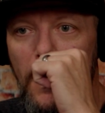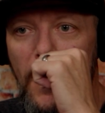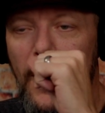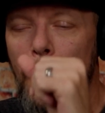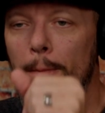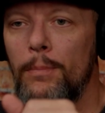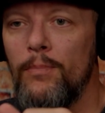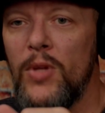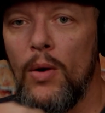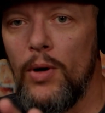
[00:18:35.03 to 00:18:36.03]

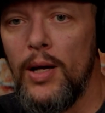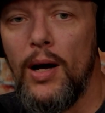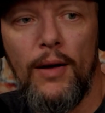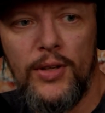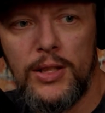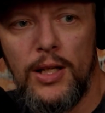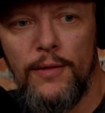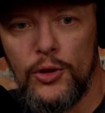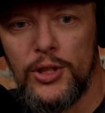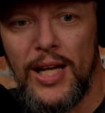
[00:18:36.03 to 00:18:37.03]
now, obviously,
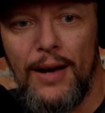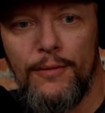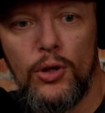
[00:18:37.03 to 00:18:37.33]
if you're staff,